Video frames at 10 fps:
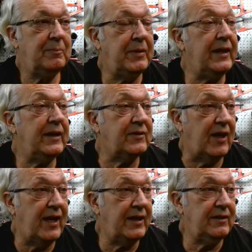But it's
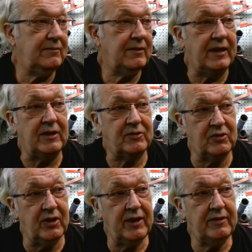on, and it's
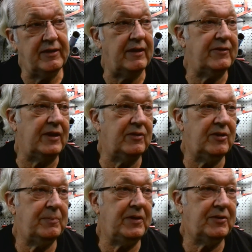good, and everything's
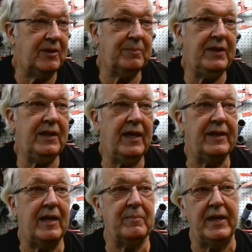yippee-skippy,
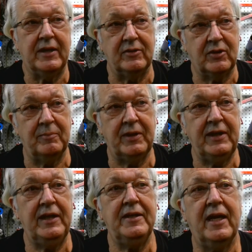and that bike is
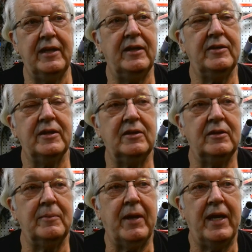completely done until
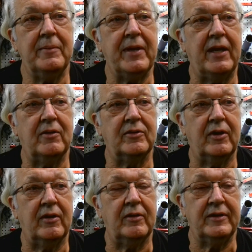the body panels
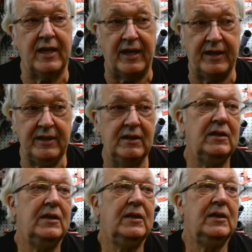are done,
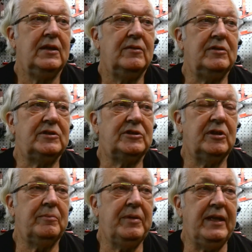which
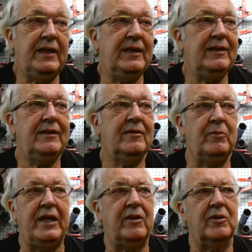should be a
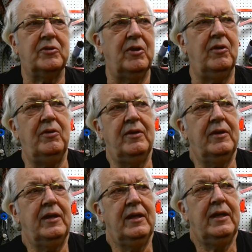week or so,
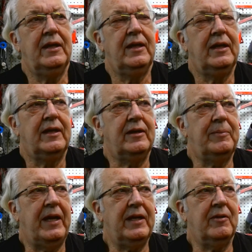
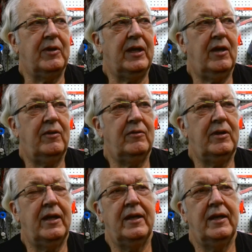depending on how